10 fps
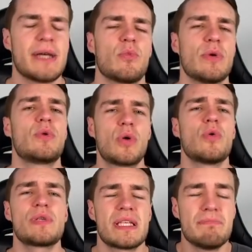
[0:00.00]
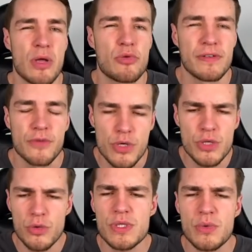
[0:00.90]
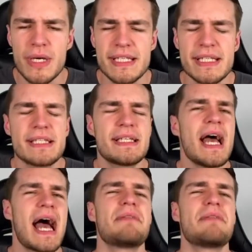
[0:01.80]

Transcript: it will cause the mother of all short squeezes,